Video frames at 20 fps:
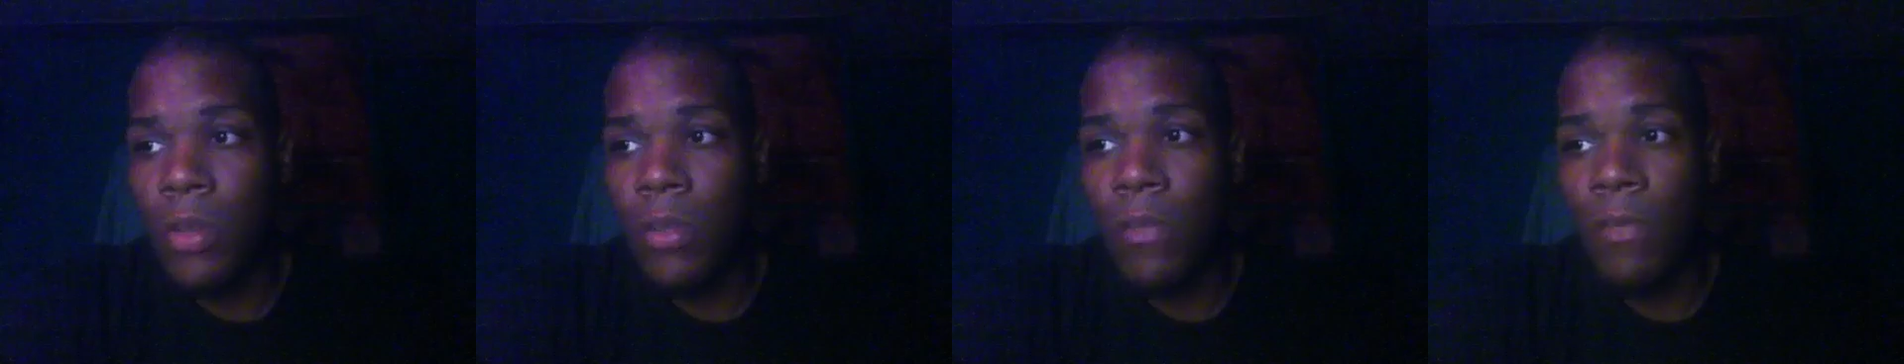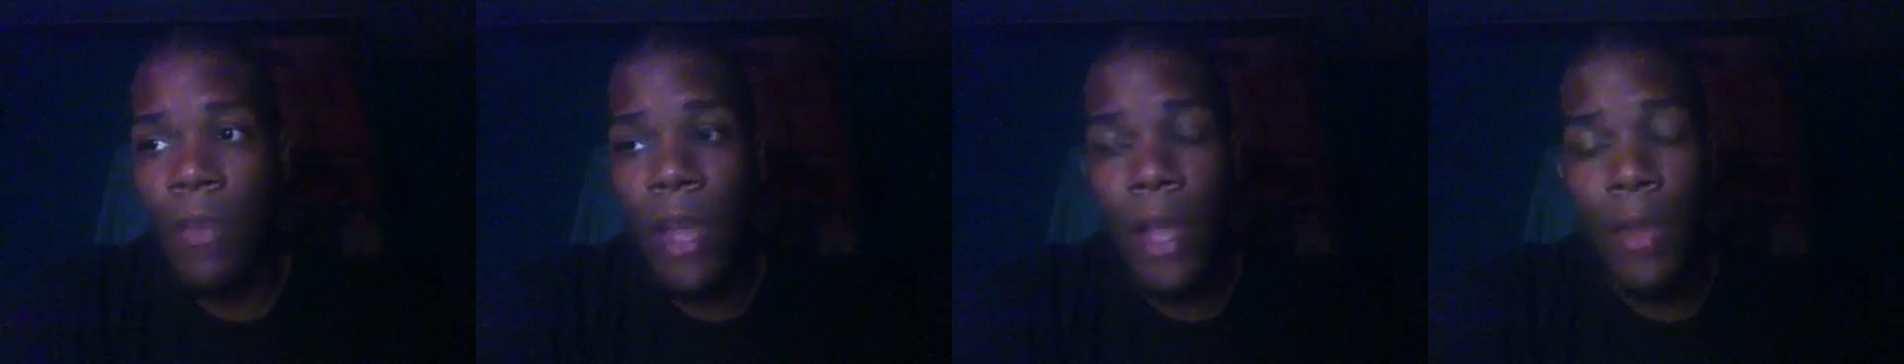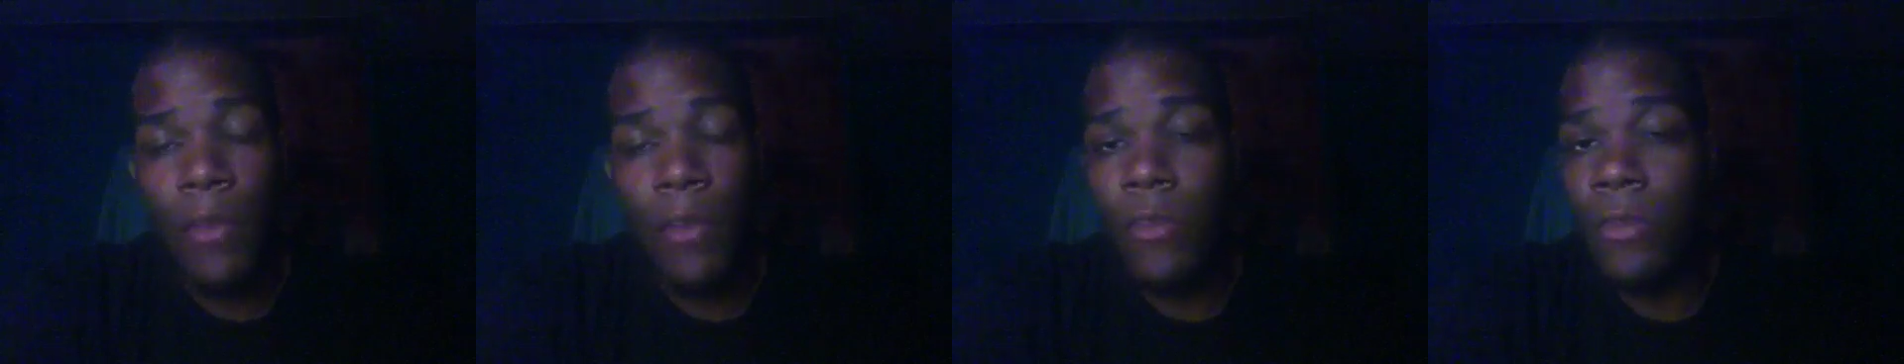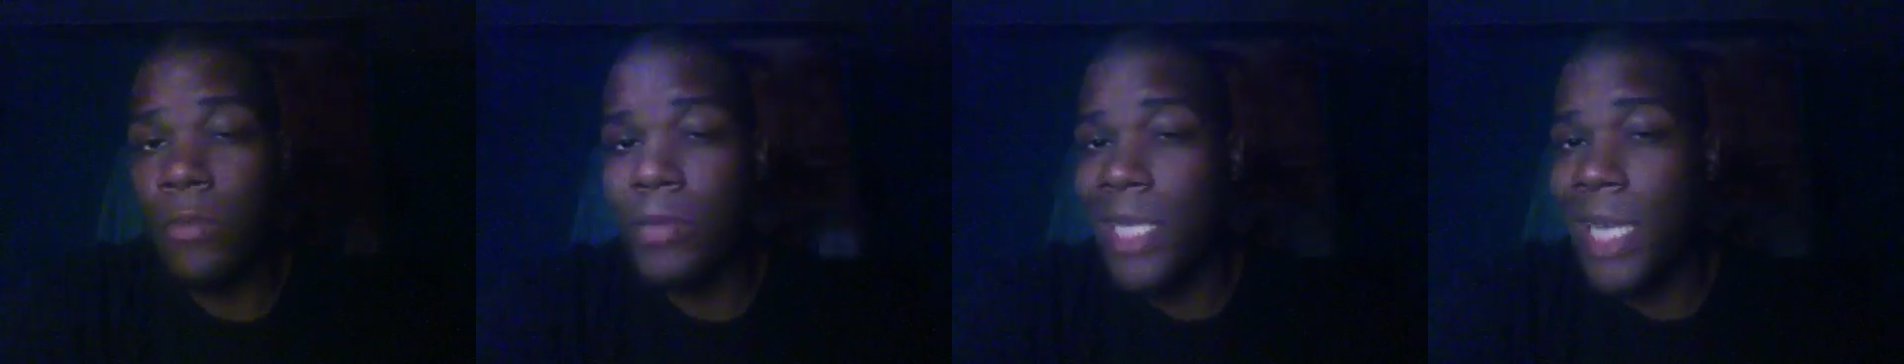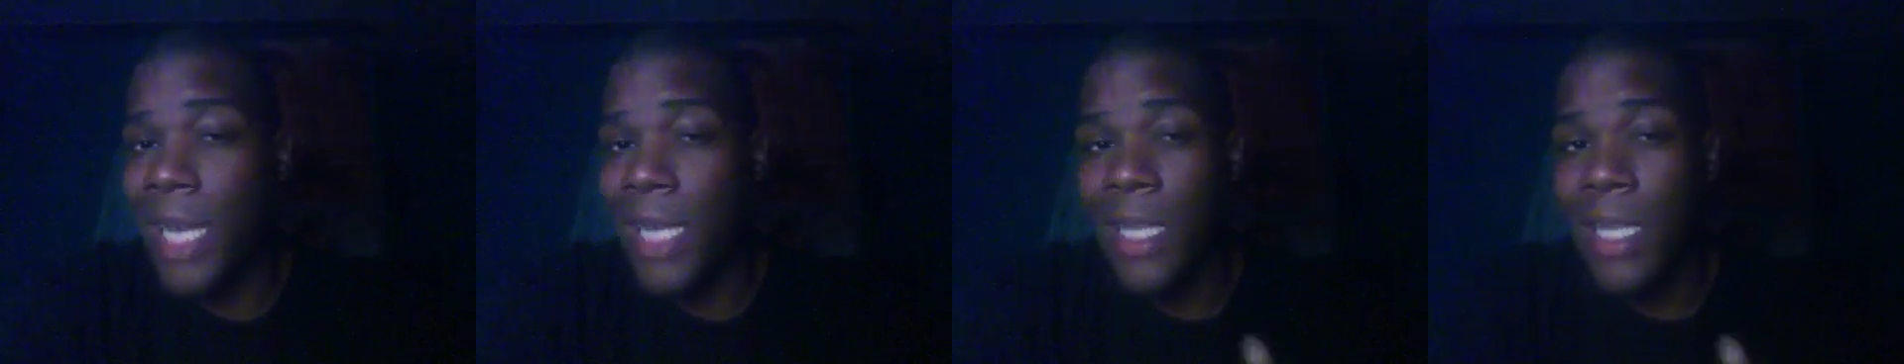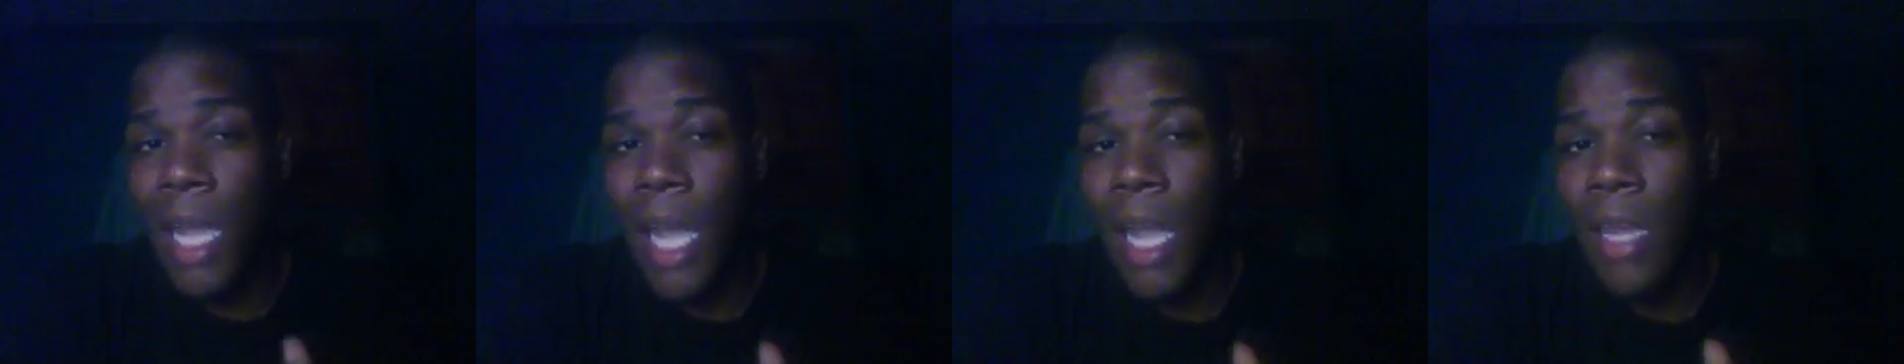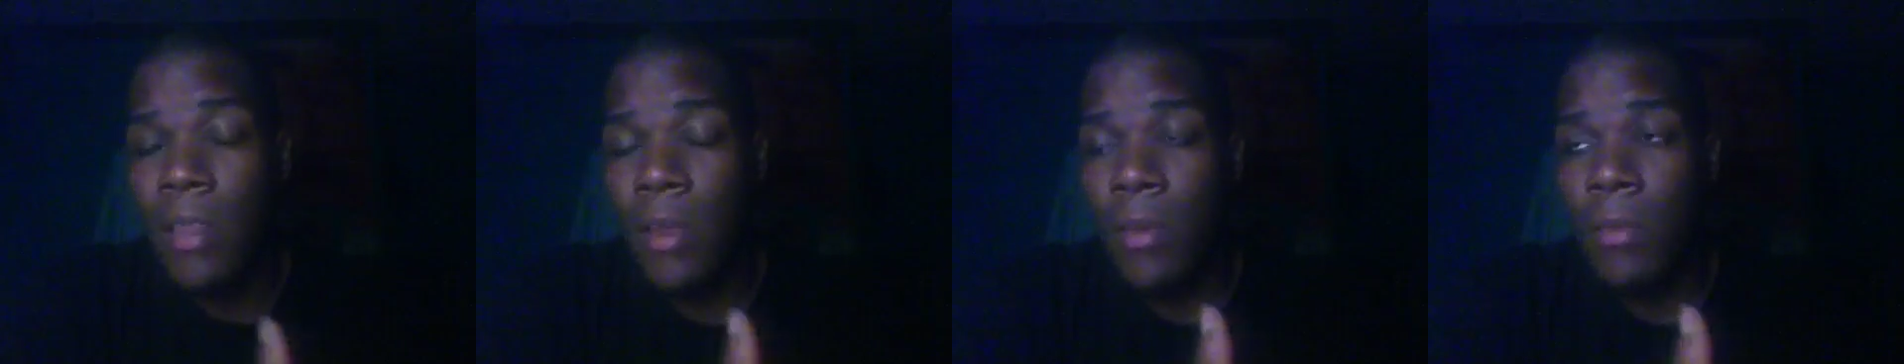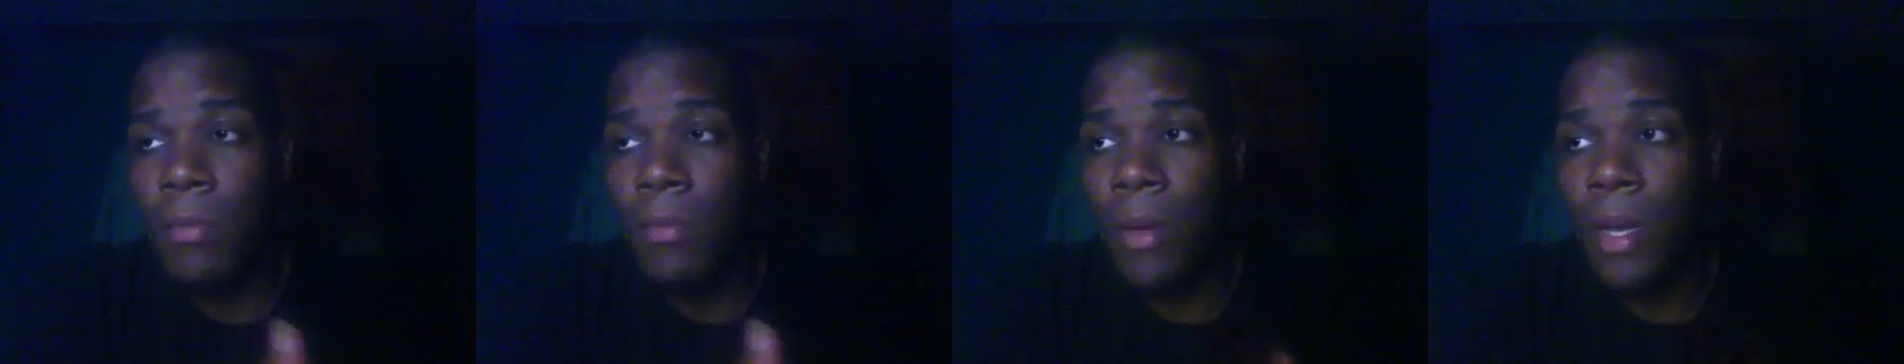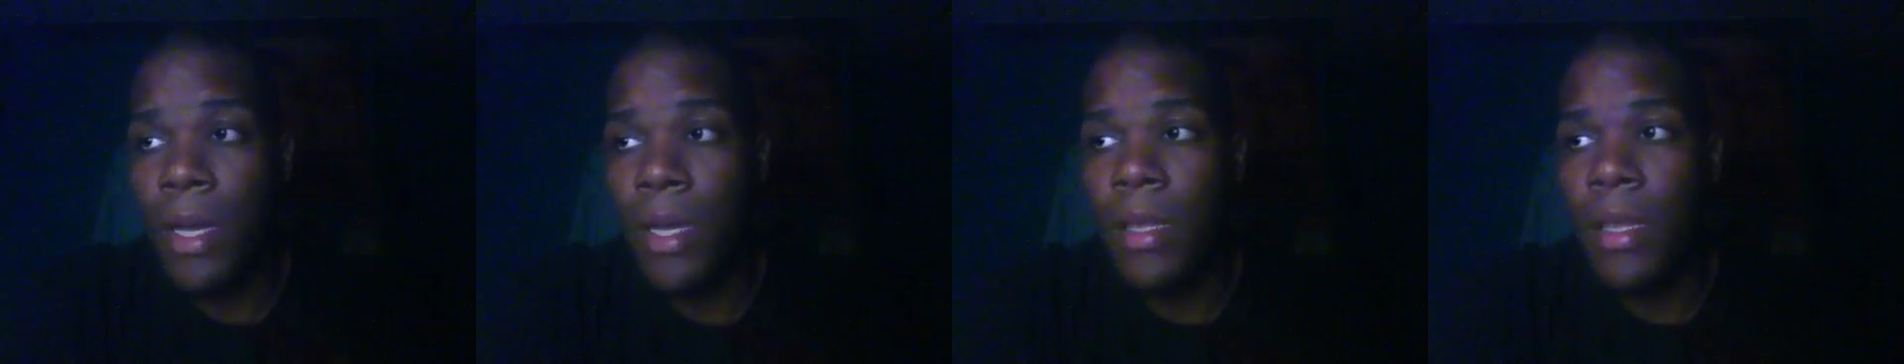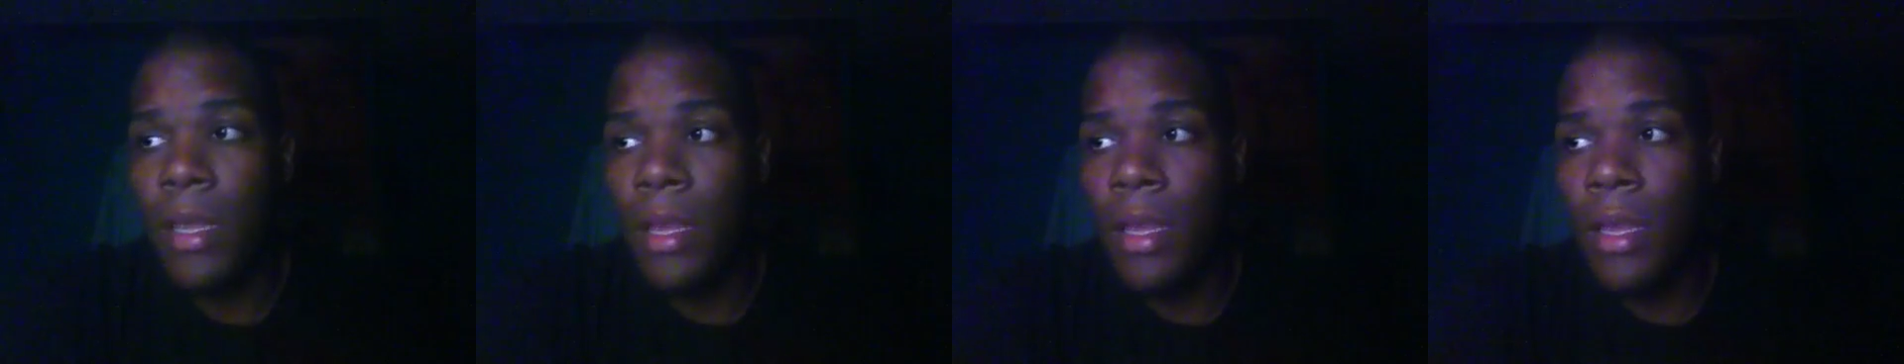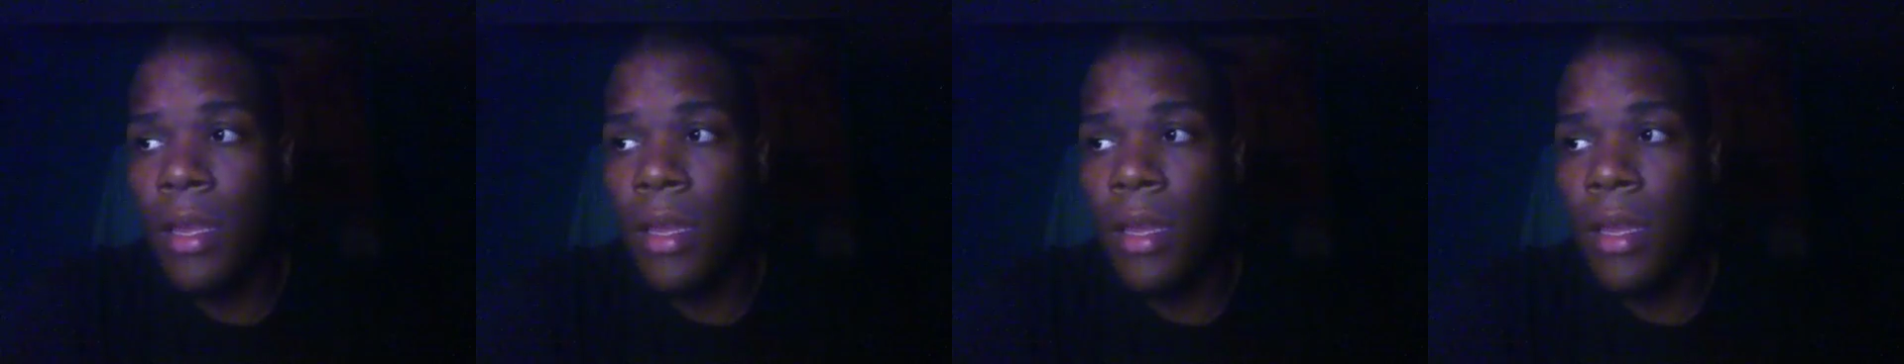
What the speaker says: of the fight was from Chad Dawson, but